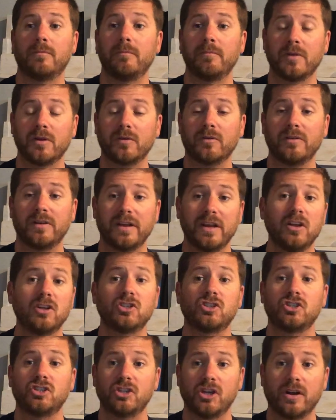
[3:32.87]
merely
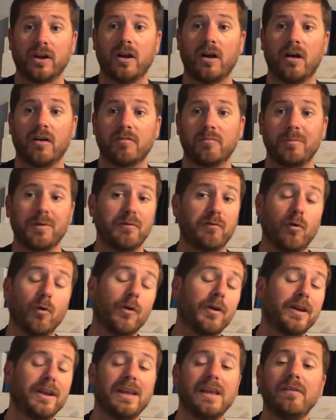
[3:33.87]
shut off before
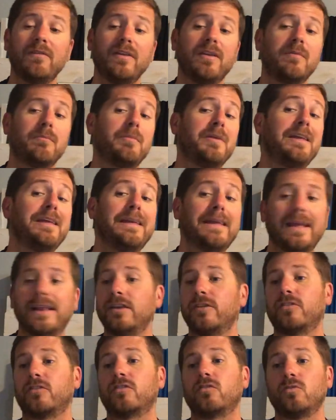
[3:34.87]
it even
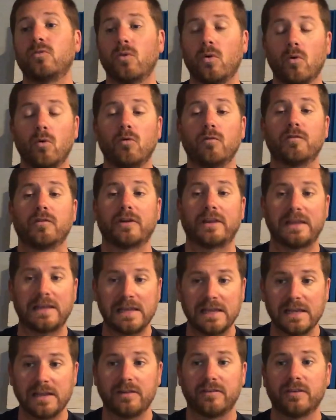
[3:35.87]
begins to
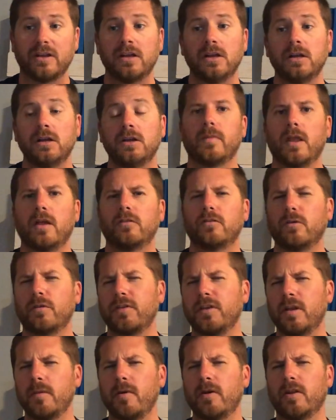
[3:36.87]
overheat. So
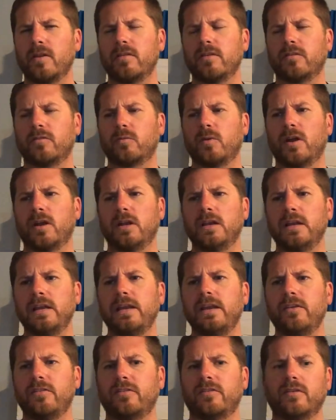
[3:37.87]
think about it this way, at
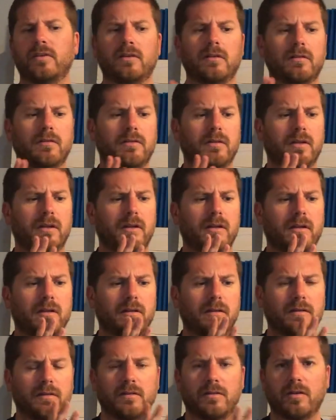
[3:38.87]
least
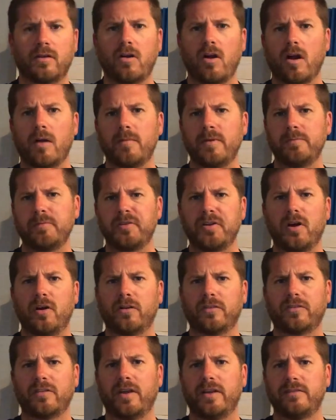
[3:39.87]
the, the carbon
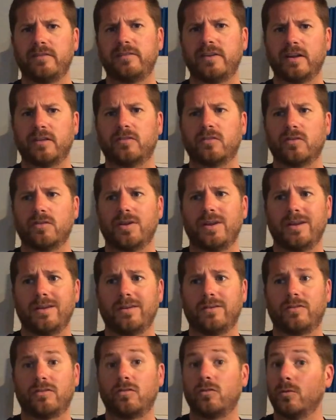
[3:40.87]
monoxide detector
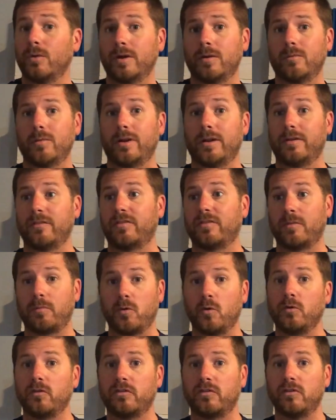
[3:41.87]
is doing what it's
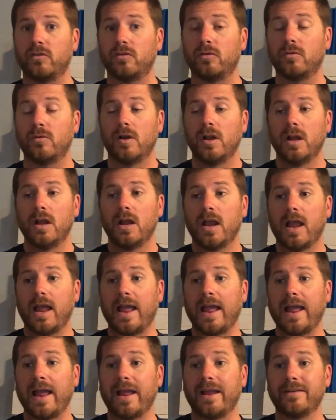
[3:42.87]
supposed to do,
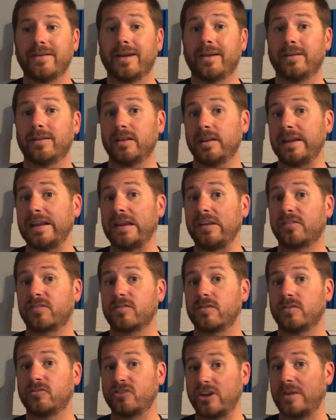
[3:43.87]
and at least
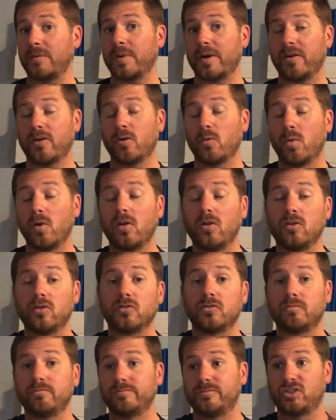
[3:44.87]
the generator
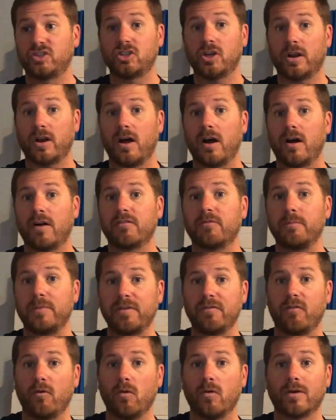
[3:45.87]
will shut off
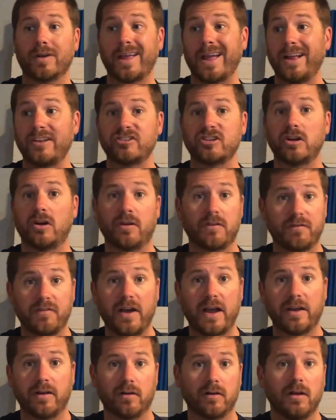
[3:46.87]
before catching on
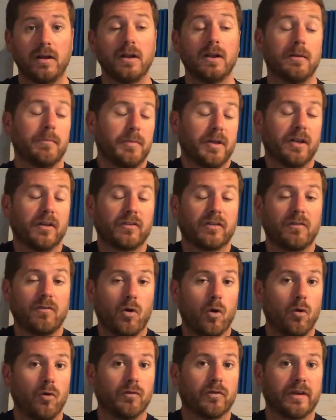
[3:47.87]
fire because of
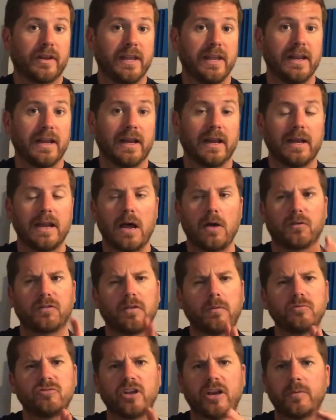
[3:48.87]
overheating. Now,
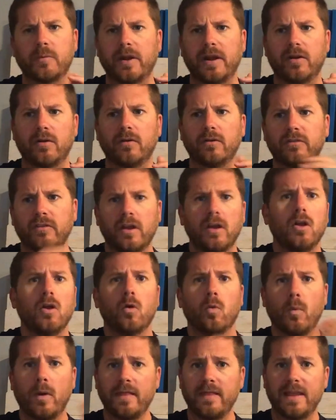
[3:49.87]
some generators,
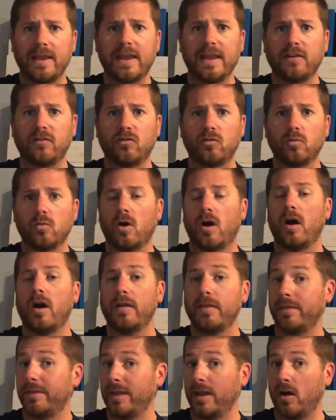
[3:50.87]
when they get too
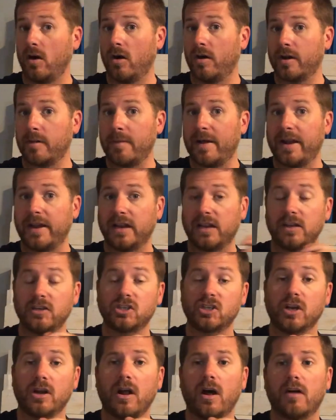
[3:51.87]
hot, they automatically
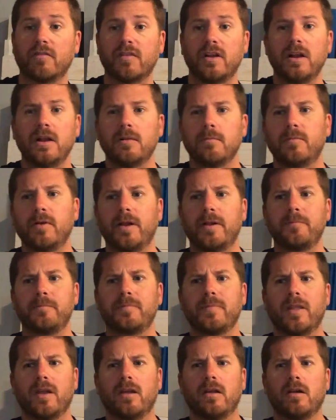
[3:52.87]
shut off.
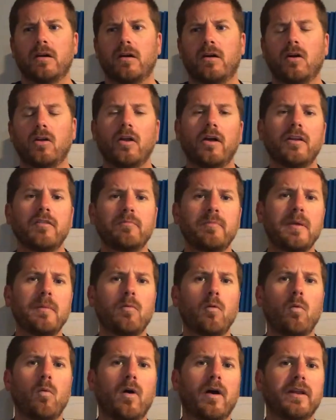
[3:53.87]
But a lot of
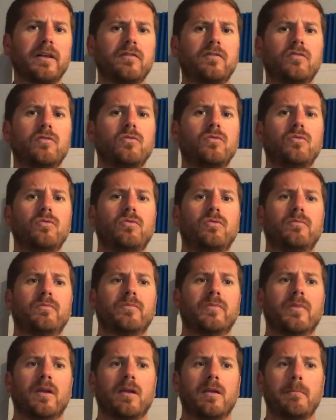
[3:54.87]
people wanting to
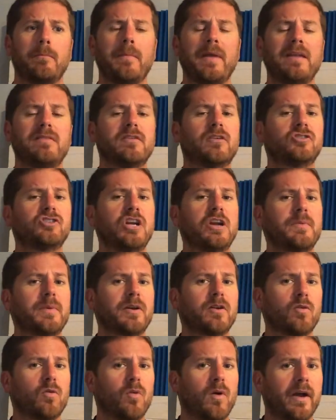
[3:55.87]
make their
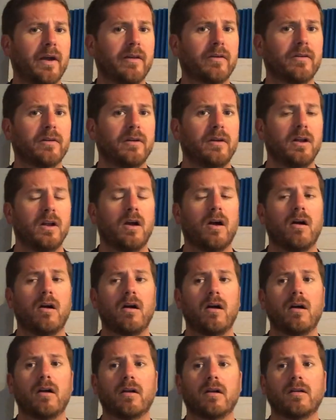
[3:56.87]
generator quieter
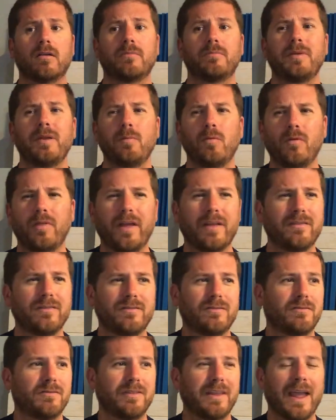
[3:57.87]
are people that
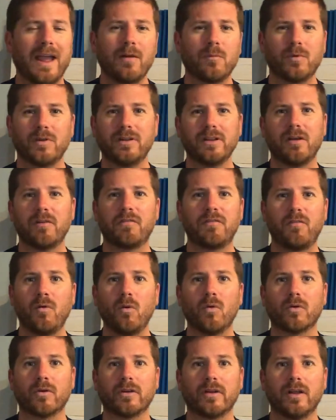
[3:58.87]
can't really
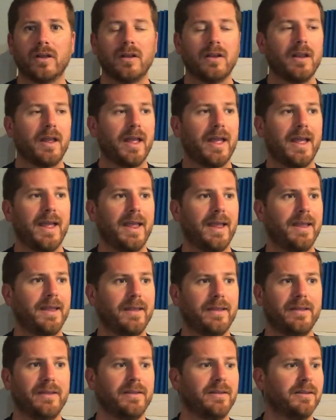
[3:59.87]
afford
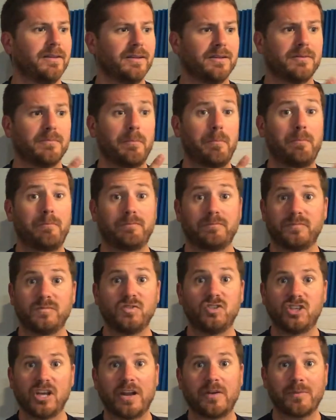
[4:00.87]
a
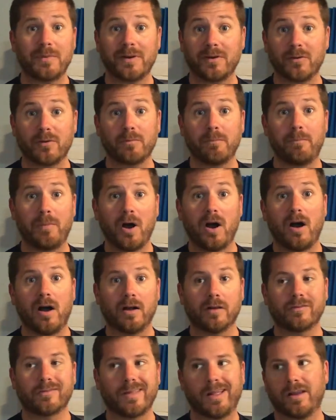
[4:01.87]
generator
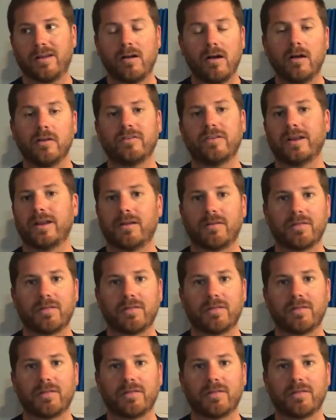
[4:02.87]
box that costs like a